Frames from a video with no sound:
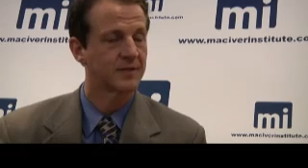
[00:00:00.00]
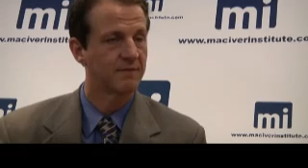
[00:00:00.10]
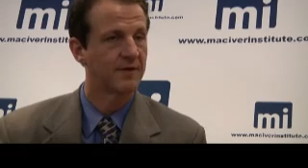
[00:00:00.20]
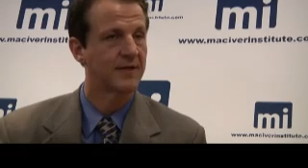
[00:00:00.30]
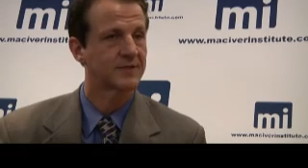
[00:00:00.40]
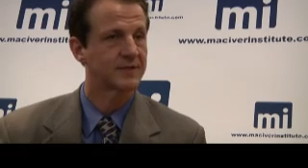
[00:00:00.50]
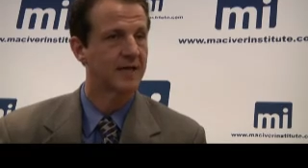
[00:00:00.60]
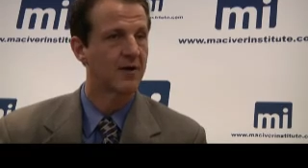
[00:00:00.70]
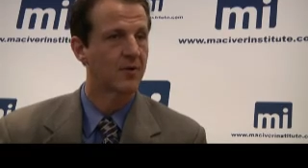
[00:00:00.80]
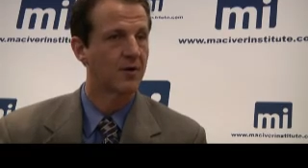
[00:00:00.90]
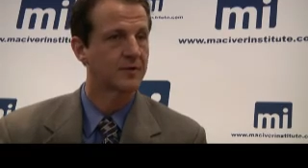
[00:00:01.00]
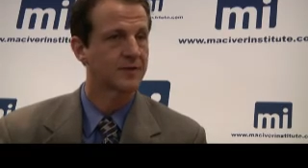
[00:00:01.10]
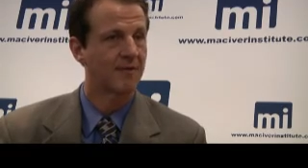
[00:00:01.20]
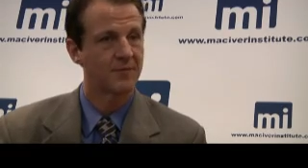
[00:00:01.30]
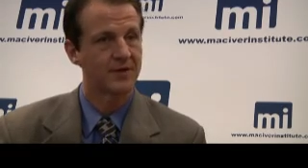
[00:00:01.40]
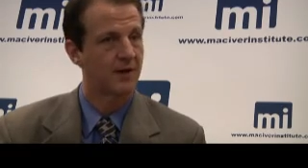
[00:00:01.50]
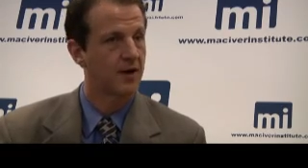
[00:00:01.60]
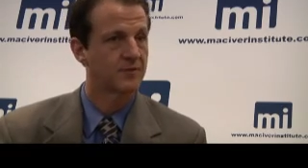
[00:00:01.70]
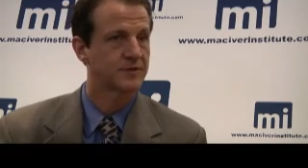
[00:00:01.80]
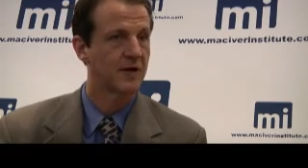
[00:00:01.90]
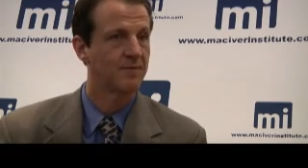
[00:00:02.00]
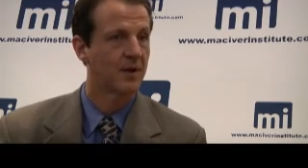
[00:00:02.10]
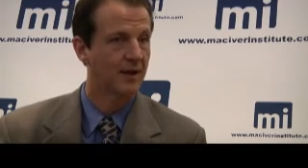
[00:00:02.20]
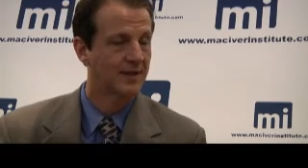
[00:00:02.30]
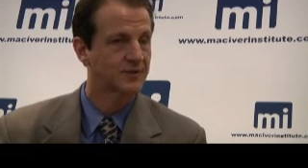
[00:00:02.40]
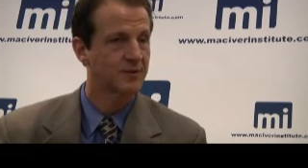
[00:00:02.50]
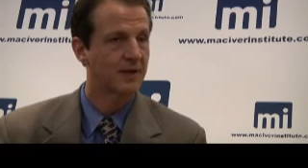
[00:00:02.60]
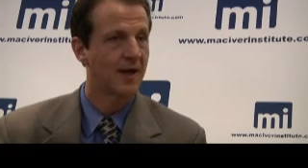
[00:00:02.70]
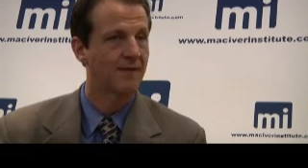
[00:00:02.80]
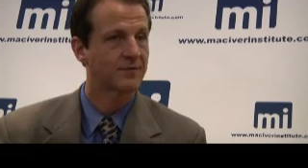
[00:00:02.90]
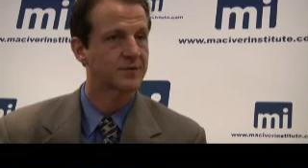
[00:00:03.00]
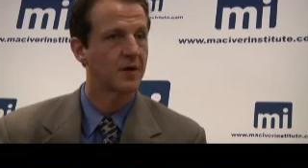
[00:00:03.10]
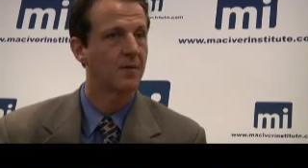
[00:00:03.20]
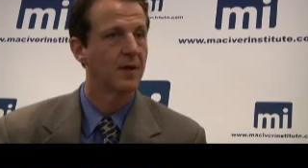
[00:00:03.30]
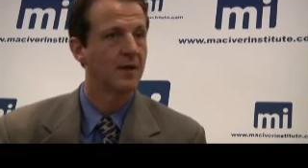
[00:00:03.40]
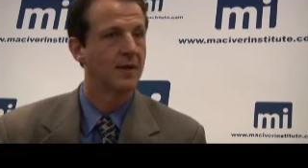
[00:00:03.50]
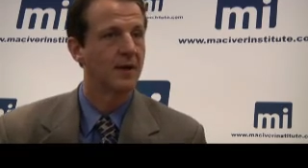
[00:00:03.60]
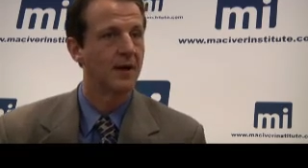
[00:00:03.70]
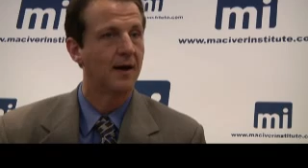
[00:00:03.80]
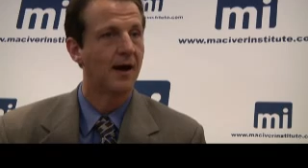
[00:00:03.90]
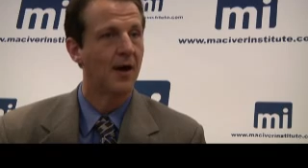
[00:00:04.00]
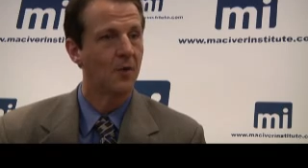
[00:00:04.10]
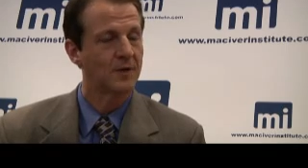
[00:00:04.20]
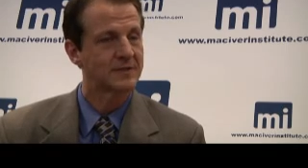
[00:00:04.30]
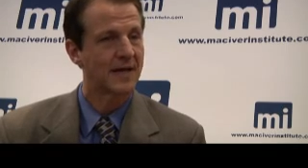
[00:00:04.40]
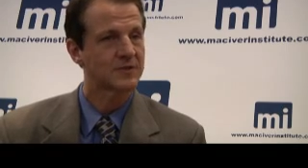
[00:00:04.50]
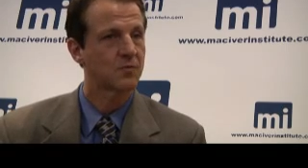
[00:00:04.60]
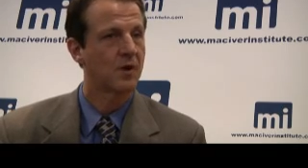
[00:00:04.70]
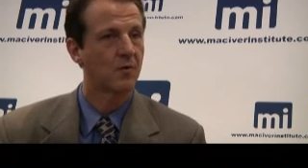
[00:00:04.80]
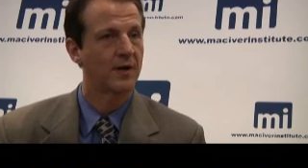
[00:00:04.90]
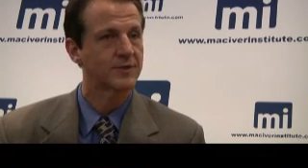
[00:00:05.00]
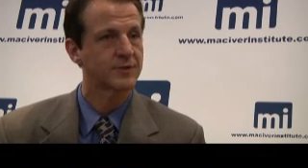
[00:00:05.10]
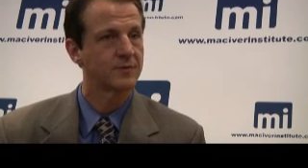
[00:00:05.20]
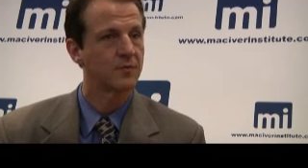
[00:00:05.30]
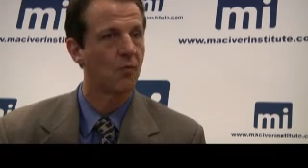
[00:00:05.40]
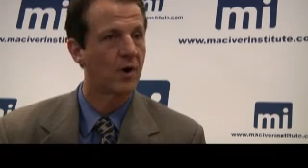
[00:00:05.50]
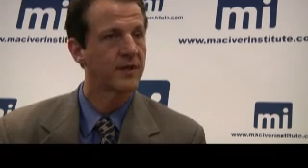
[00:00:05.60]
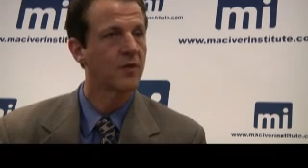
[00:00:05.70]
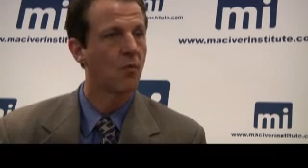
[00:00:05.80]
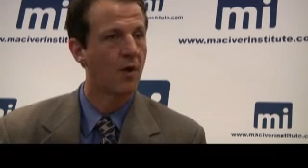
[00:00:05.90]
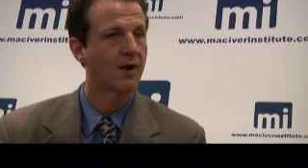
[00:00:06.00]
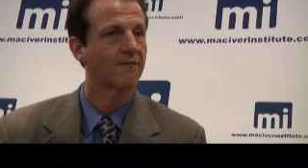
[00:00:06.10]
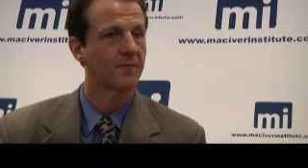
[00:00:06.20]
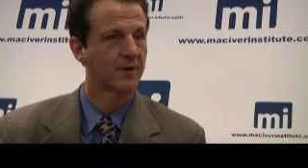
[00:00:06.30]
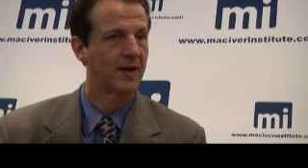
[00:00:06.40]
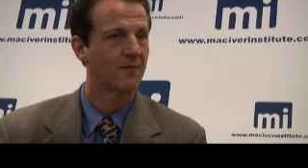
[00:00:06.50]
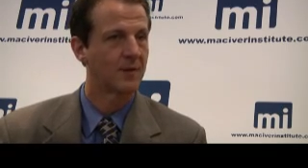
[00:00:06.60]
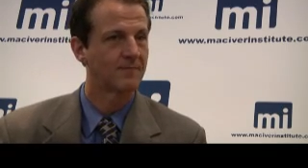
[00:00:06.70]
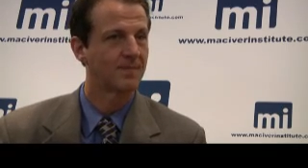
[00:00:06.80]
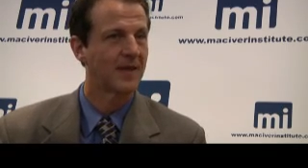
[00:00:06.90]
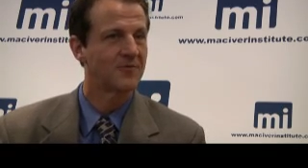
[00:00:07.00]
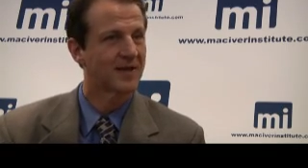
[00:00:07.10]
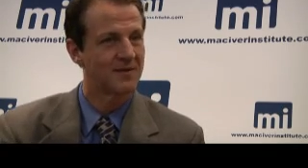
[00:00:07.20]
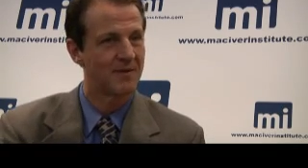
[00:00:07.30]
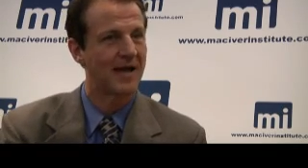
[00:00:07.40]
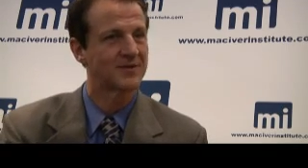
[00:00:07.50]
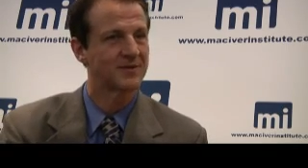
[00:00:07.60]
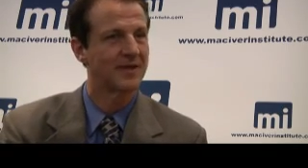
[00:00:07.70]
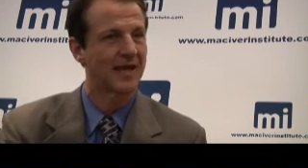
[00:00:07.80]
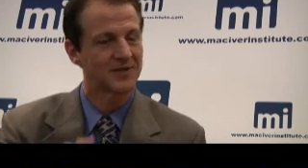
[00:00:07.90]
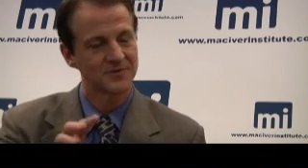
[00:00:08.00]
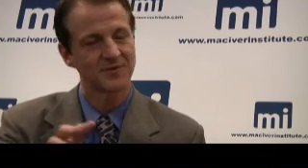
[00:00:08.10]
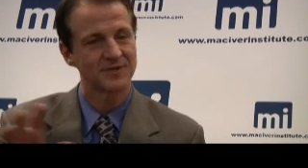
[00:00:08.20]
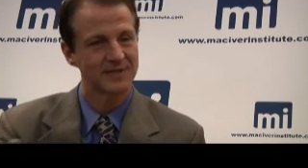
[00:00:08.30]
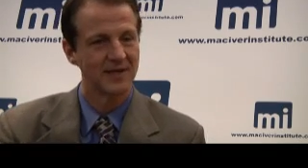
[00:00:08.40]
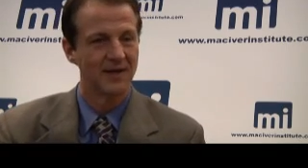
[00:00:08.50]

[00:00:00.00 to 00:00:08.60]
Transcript: and events and town halls, and I've been to hundreds of them in the last year and a half or so, I always ask one question: what do you want from government? And you can imagine the answer is